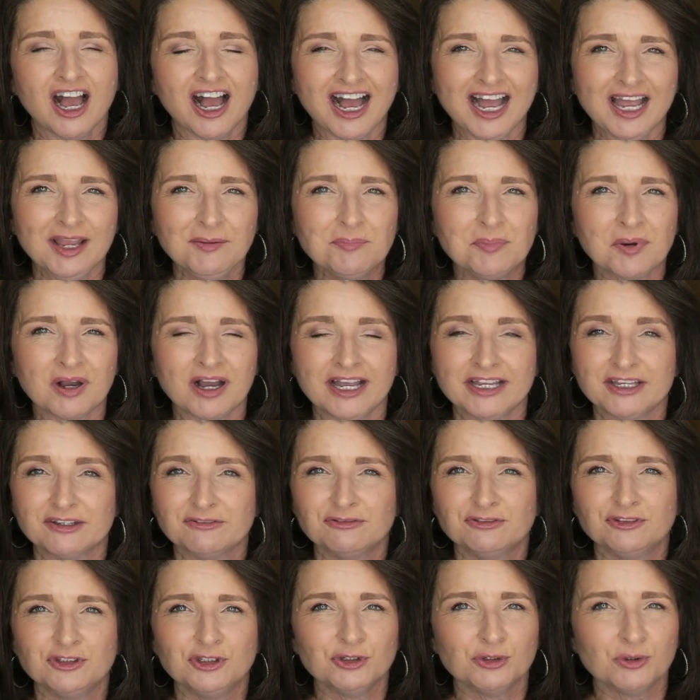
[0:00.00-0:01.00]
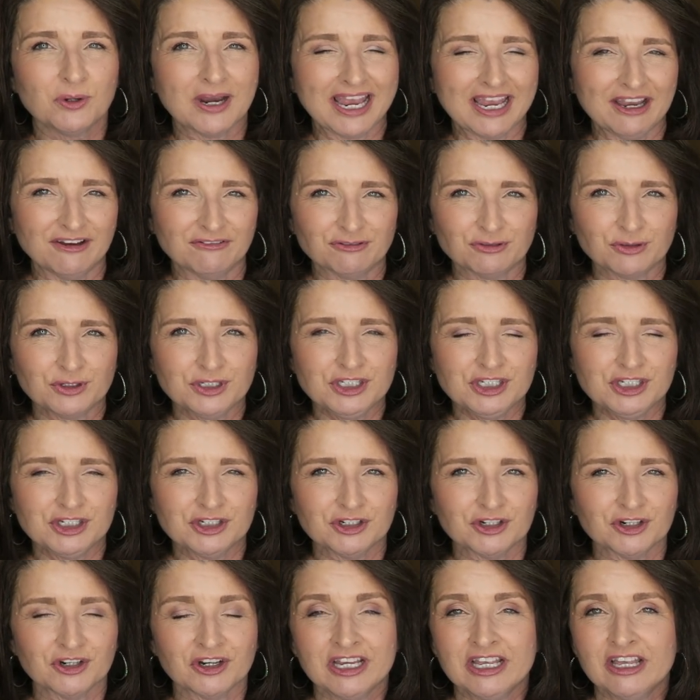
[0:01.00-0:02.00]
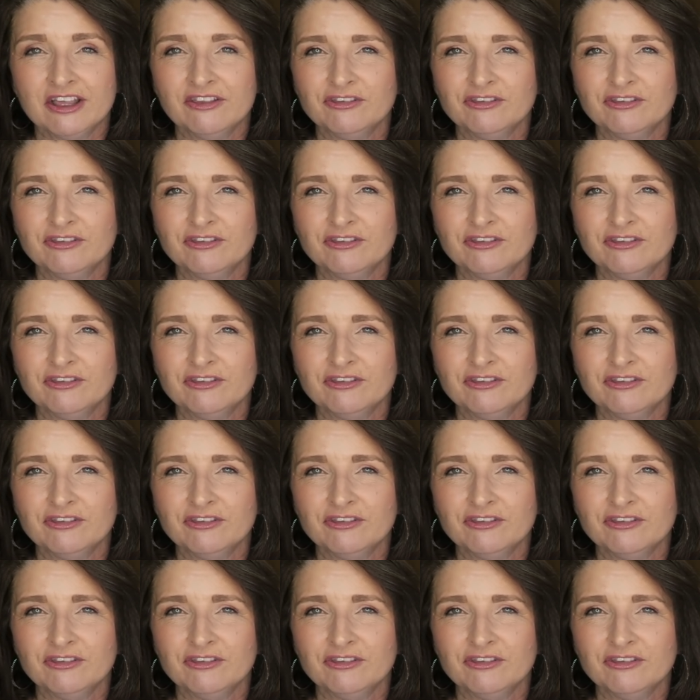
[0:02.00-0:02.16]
I buy a few every year.